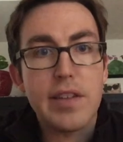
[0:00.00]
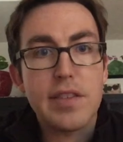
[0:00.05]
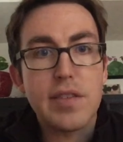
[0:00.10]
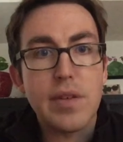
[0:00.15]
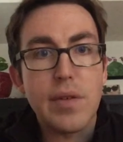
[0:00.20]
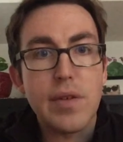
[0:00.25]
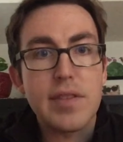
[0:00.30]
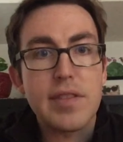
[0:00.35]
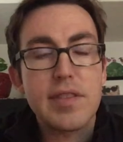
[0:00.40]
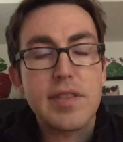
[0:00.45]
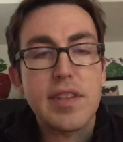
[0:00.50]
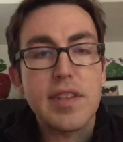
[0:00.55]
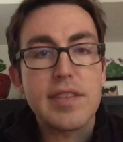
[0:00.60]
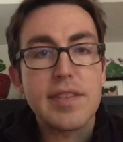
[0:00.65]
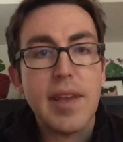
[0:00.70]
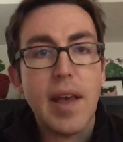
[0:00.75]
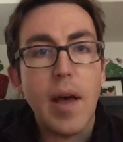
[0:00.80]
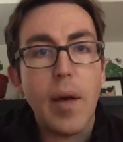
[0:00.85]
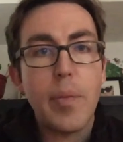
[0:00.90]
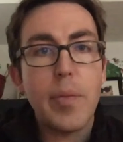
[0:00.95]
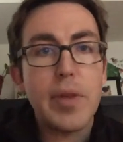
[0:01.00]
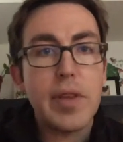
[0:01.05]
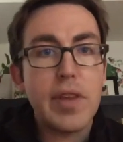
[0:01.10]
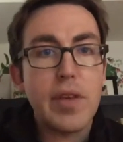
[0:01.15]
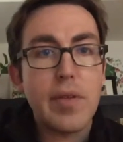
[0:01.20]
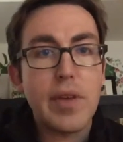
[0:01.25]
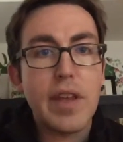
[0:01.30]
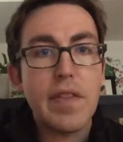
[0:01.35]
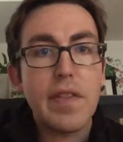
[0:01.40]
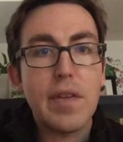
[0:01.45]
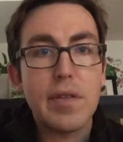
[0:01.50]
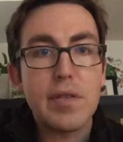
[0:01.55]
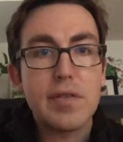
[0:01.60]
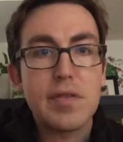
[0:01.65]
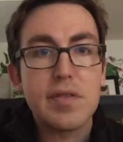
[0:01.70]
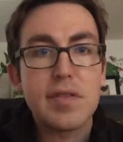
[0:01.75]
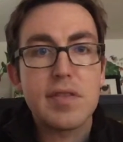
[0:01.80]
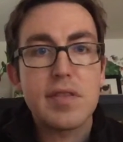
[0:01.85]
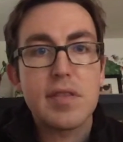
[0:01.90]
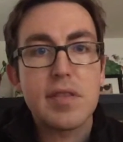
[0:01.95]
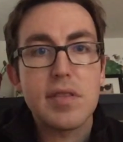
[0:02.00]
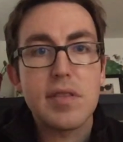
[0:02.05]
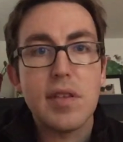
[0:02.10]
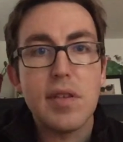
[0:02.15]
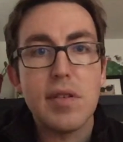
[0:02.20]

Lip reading: So it's helping you get those